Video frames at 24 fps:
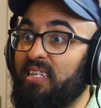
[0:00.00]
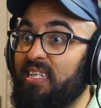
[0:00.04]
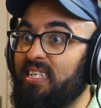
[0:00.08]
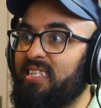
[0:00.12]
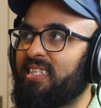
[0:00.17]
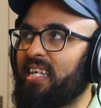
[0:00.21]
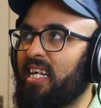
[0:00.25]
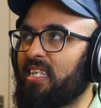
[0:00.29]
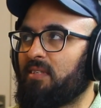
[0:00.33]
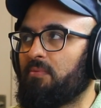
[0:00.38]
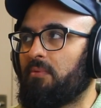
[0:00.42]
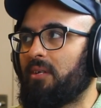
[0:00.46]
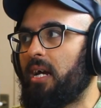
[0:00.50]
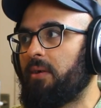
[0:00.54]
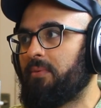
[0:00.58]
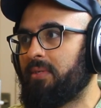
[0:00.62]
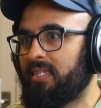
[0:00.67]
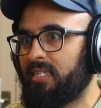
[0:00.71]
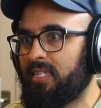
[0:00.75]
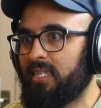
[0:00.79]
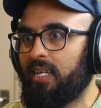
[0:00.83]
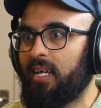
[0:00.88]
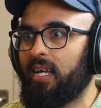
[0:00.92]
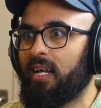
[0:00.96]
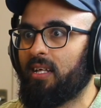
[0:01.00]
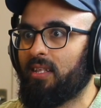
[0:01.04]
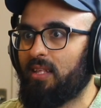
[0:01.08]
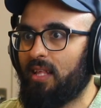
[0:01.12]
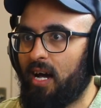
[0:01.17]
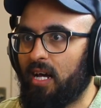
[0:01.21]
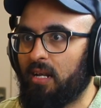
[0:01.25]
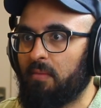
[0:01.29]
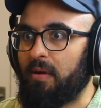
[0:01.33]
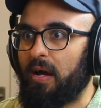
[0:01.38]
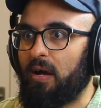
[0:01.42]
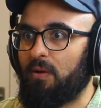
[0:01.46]
least that's what I was thinking a
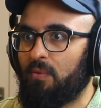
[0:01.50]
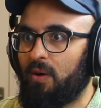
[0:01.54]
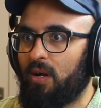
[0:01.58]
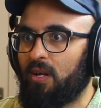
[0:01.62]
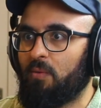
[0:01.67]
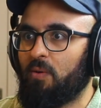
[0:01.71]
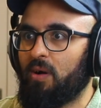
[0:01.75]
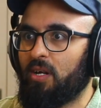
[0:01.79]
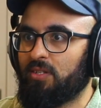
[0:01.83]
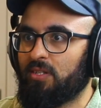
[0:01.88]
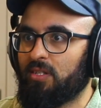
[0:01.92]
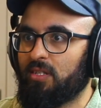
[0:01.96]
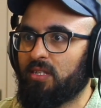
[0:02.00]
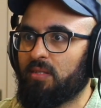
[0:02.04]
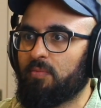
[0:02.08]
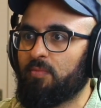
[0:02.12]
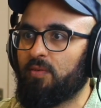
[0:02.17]
lot about while watching this